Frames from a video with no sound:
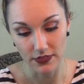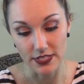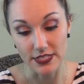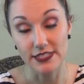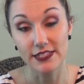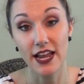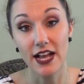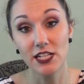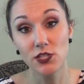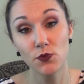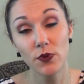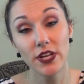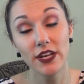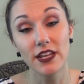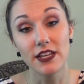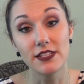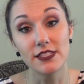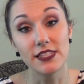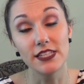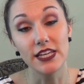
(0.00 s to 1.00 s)
This next
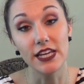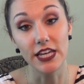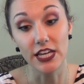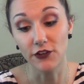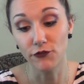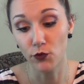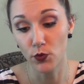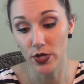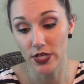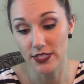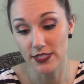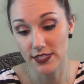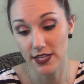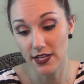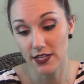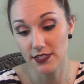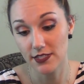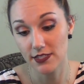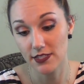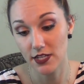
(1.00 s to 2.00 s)
one is the
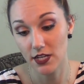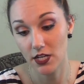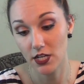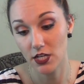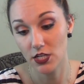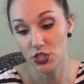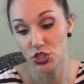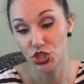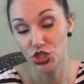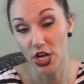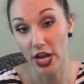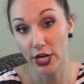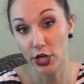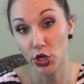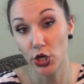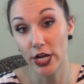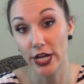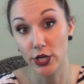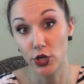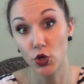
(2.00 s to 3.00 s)
E56
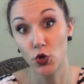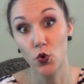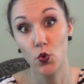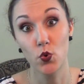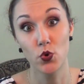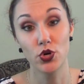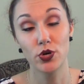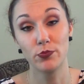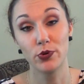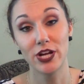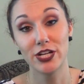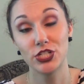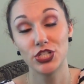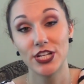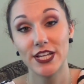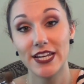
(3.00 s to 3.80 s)
Shader inner corner brush,